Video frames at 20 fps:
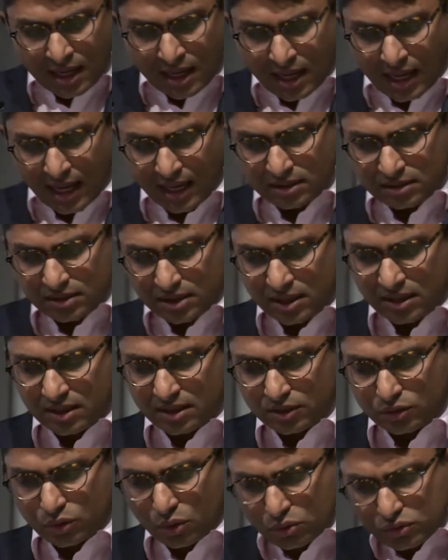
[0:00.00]
And
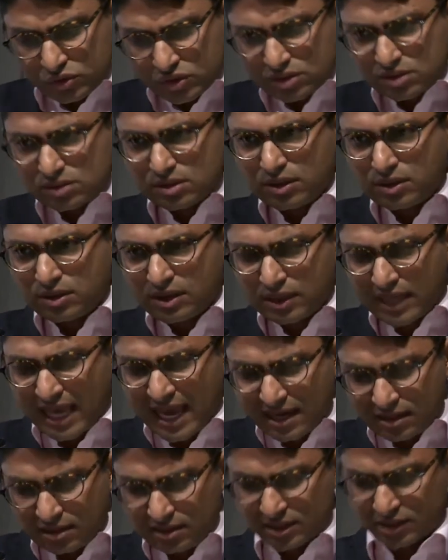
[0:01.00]
those
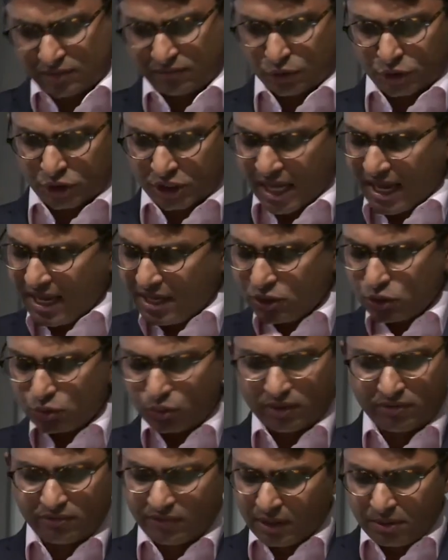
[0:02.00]
catalysts for change were
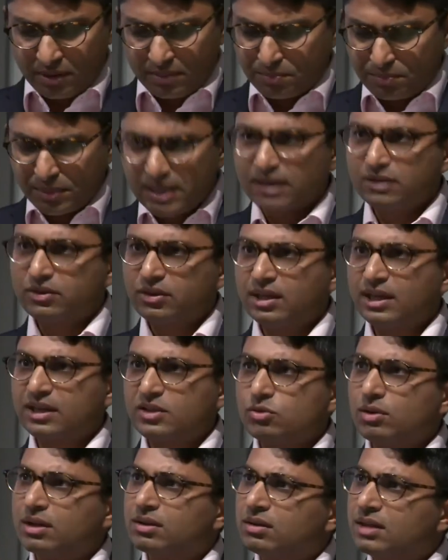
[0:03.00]
very big things,
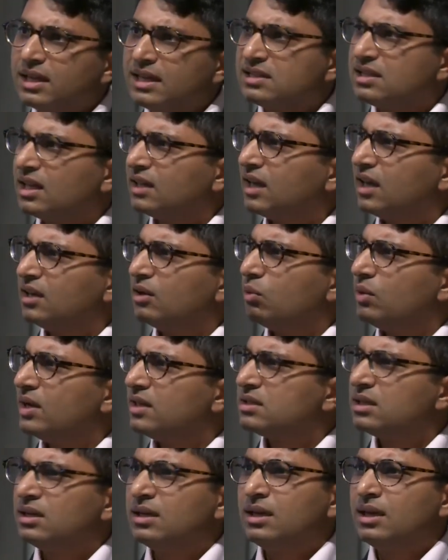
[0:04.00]
right? Things that kind of
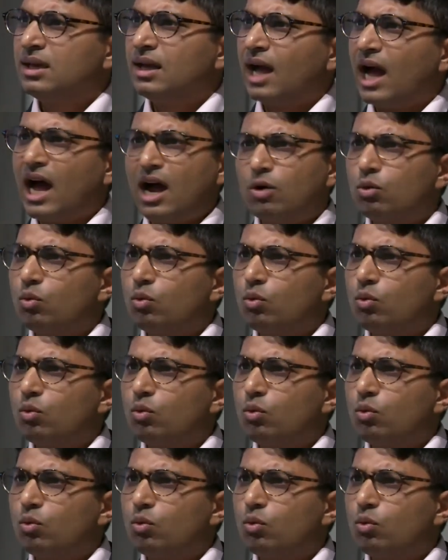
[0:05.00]
went, our